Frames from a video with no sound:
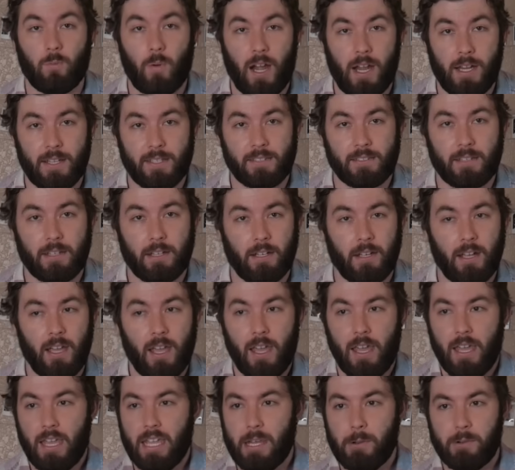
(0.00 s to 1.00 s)
Weinstein.
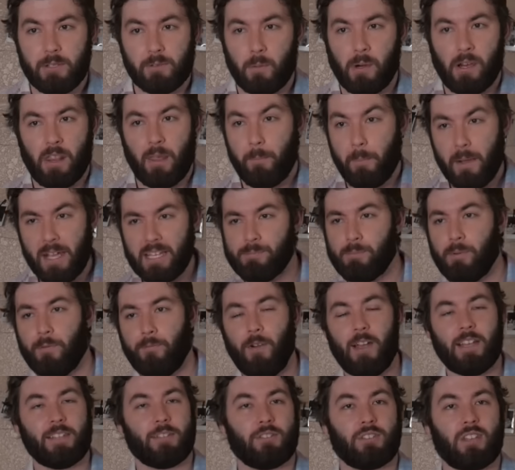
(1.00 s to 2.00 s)
He was one of the best
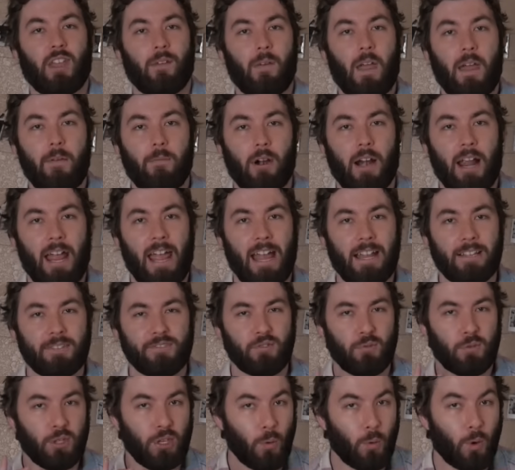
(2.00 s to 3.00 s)
professors I've ever had,
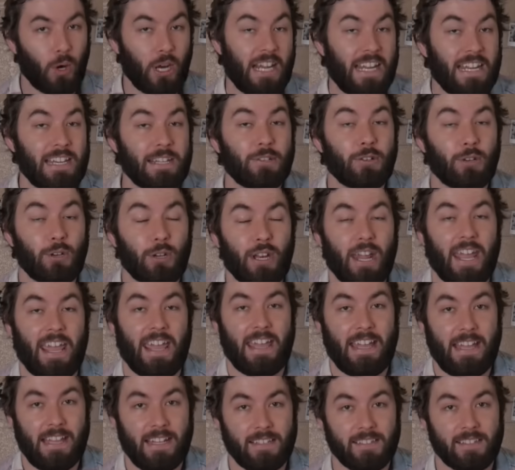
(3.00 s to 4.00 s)
so you are in good
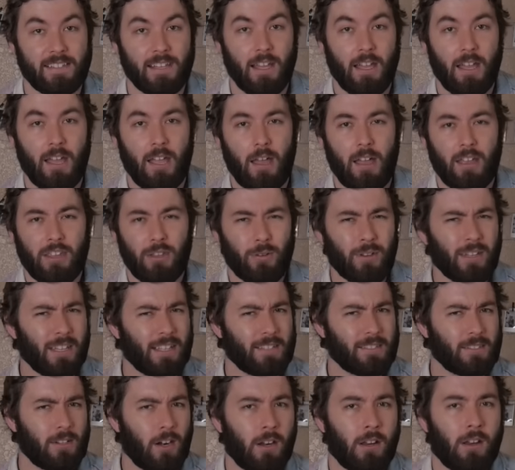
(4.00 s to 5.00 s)
hands. You can
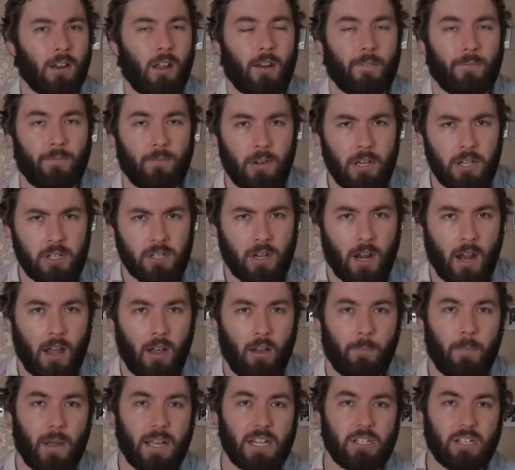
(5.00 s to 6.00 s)
get started on a free
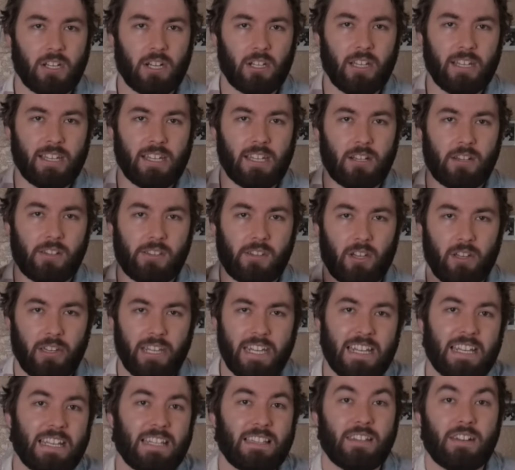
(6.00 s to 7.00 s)
trial by clicking on the
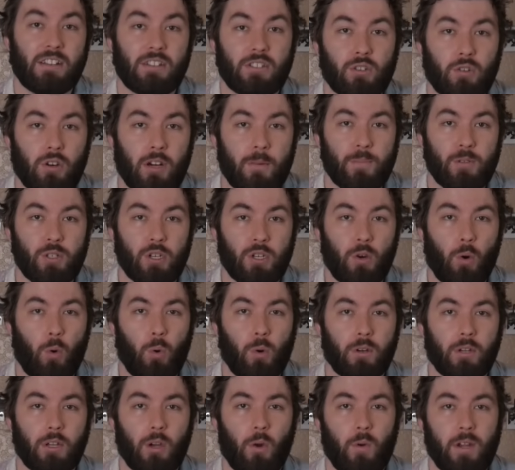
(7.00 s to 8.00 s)
link in the description
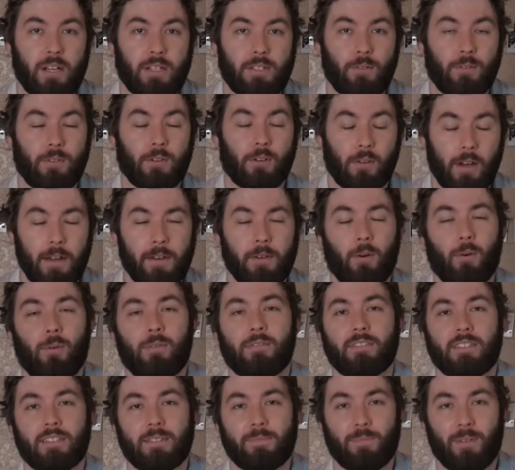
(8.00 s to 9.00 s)
or going to
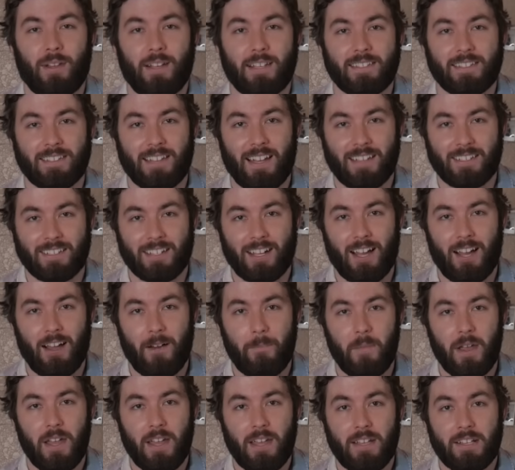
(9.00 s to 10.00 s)

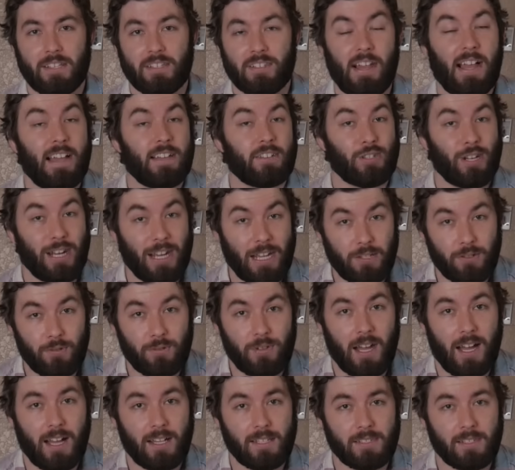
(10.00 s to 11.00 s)

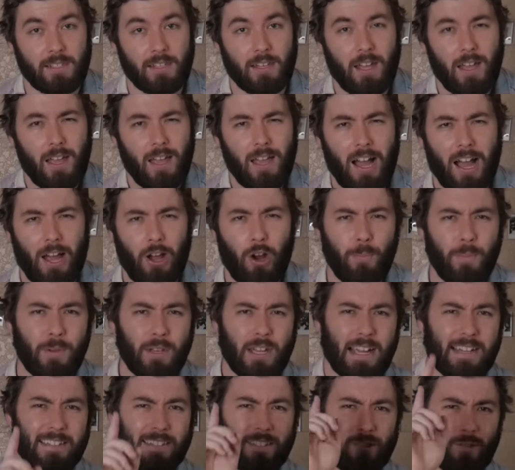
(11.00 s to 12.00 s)
thegreatcoursesplus.com/AndrewDotson. I hope you
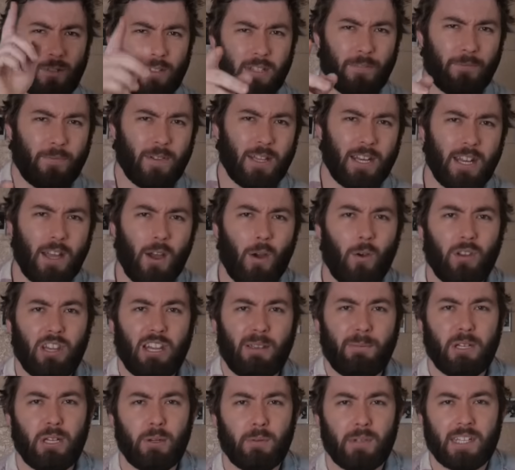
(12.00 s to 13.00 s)
guys enjoyed the video.
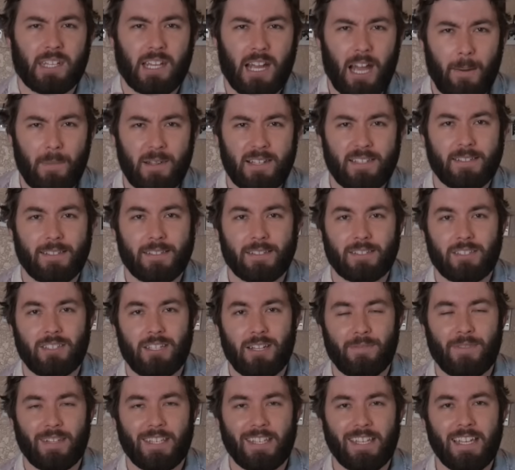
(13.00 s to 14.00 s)
Let me know in the comment
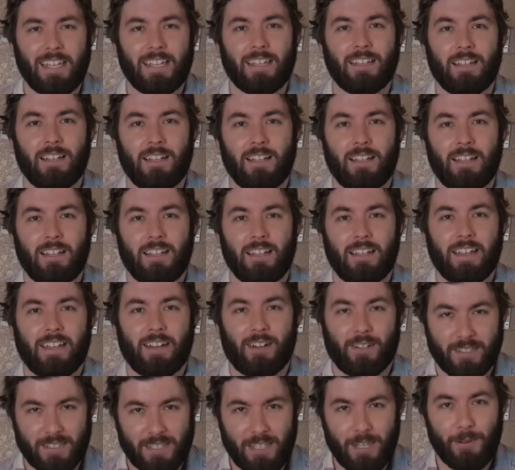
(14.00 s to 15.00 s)
section if you did,
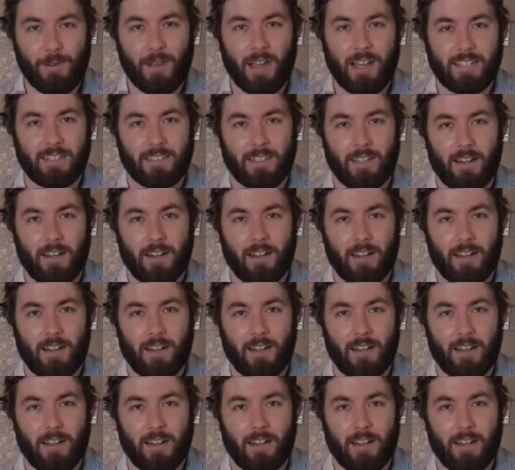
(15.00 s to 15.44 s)
and I'll see you guys